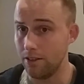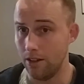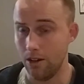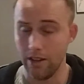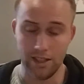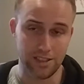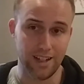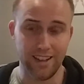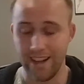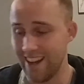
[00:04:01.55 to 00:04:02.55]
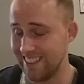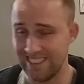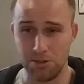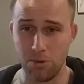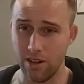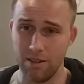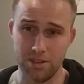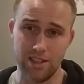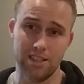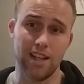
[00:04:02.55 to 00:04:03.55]
They decide like, this isn't working, I'm
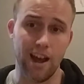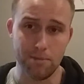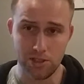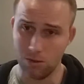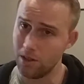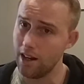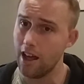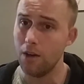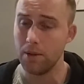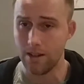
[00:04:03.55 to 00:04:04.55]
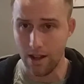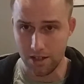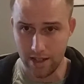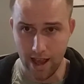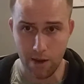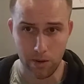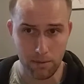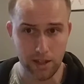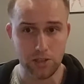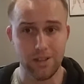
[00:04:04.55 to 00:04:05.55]
just gonna stop. So we're gonna help acknowledge that. We're
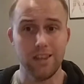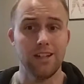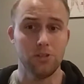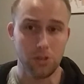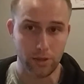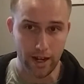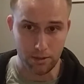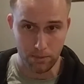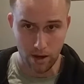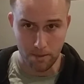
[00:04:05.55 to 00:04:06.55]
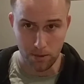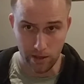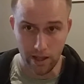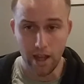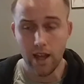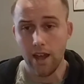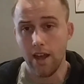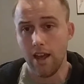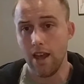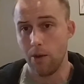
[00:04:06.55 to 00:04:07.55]
gonna make sure that things are tracked properly,
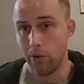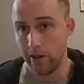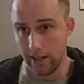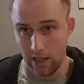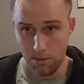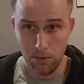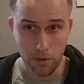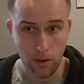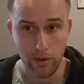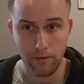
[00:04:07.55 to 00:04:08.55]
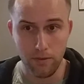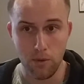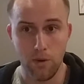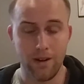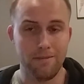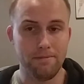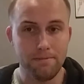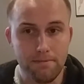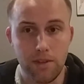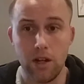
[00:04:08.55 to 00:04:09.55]
and we're gonna keep you going forward and,
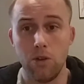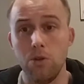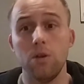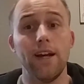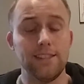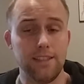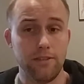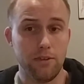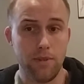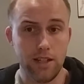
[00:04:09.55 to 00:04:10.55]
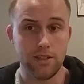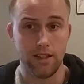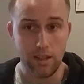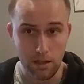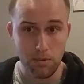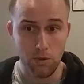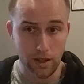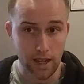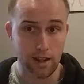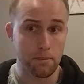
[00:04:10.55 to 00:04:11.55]
utilizing the information to keep you
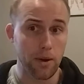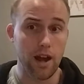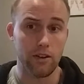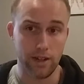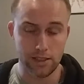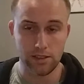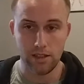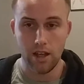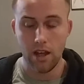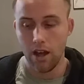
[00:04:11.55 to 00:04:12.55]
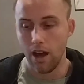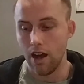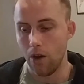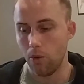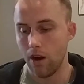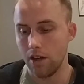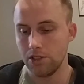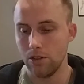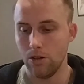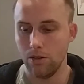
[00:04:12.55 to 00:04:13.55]
getting progress. We're
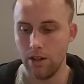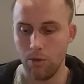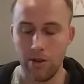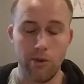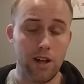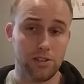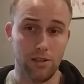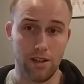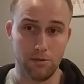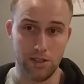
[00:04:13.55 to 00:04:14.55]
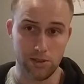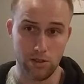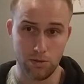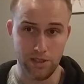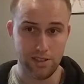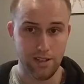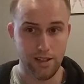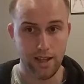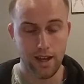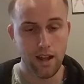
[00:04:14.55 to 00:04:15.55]
also, when you also look at research, we see
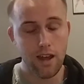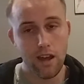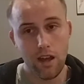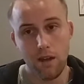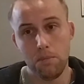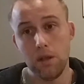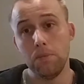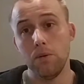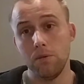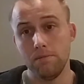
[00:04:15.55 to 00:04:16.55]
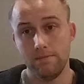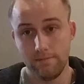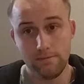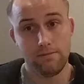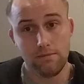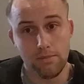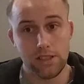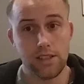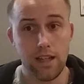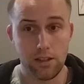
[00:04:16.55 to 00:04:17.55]
that people
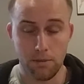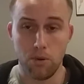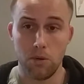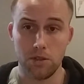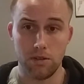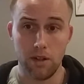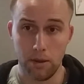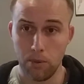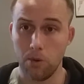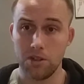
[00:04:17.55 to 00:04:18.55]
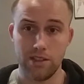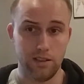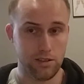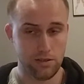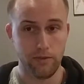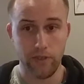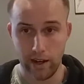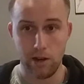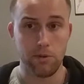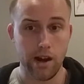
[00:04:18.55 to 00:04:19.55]
mistake their portions
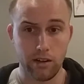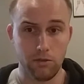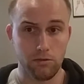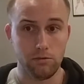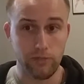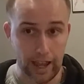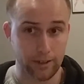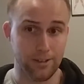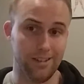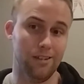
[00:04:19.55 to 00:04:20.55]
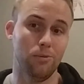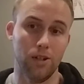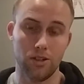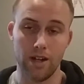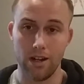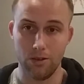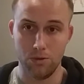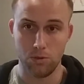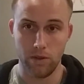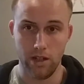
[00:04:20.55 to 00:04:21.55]
very regularly when trying to
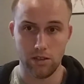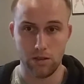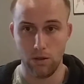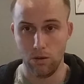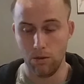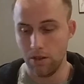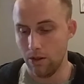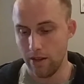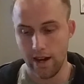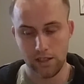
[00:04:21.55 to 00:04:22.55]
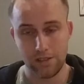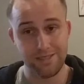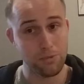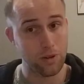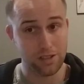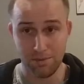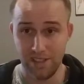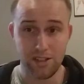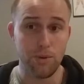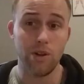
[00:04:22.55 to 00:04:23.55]
lose weight. So, that is where some of
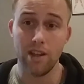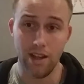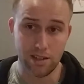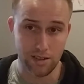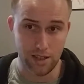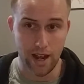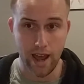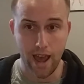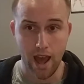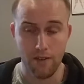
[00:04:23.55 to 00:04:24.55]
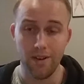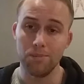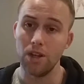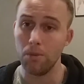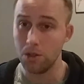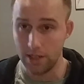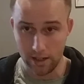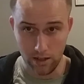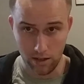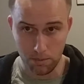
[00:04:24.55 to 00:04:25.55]
these communications that I have, I'm double
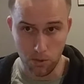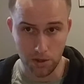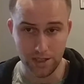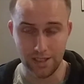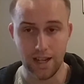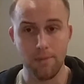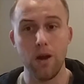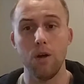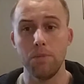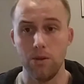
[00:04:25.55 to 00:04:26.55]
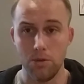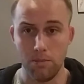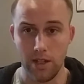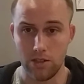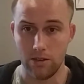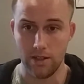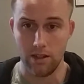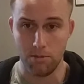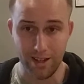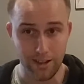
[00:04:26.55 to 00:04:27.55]
checking your portions. I am helping you to make sure that
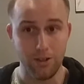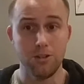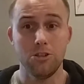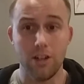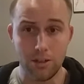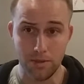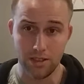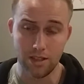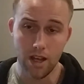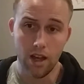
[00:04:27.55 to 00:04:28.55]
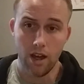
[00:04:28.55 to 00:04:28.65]
you're making good judgments.